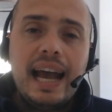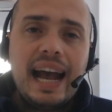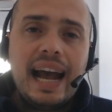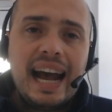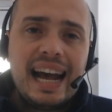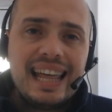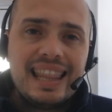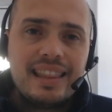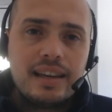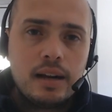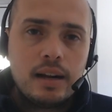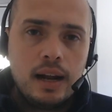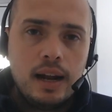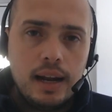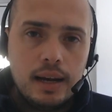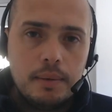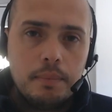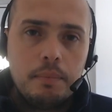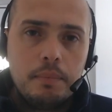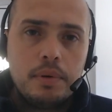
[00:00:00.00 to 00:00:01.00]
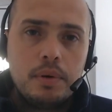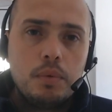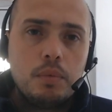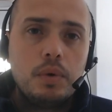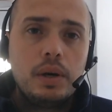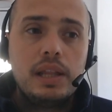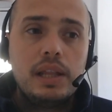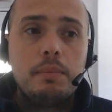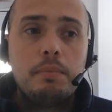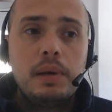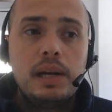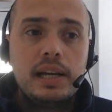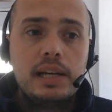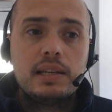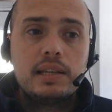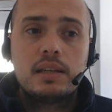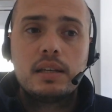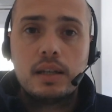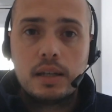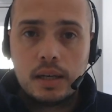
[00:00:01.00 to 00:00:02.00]
at the club where their
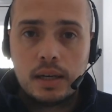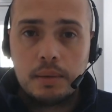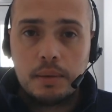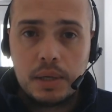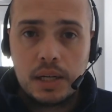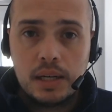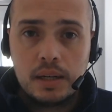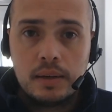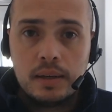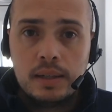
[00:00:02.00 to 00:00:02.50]
players can come in.